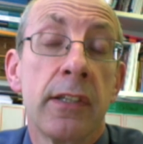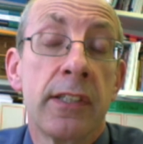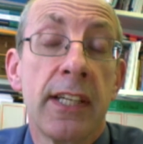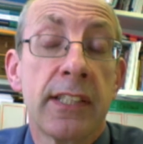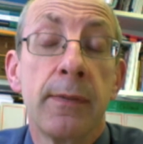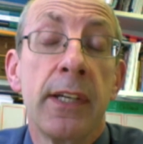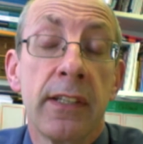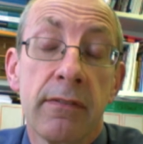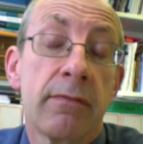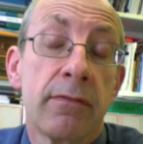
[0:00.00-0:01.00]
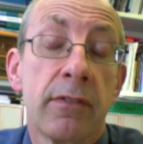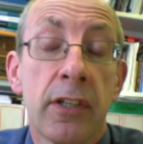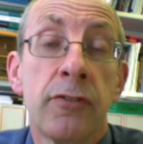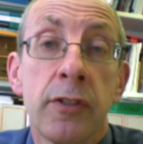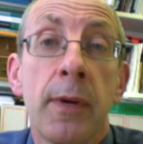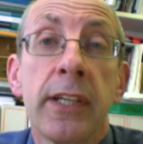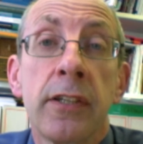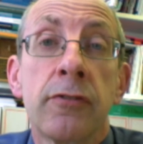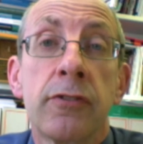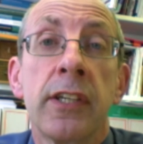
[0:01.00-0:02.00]
it has to be a country by
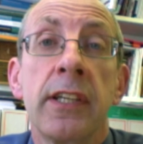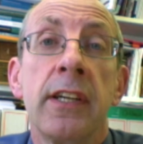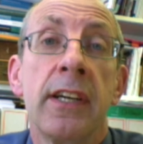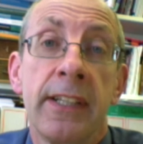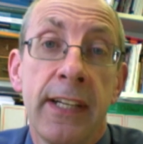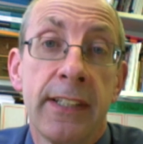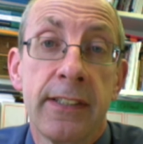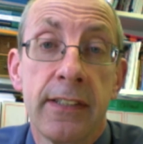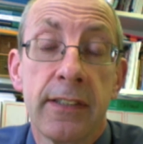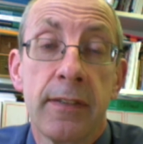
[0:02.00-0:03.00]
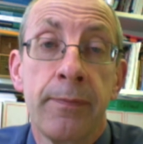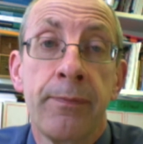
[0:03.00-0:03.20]
country analysis.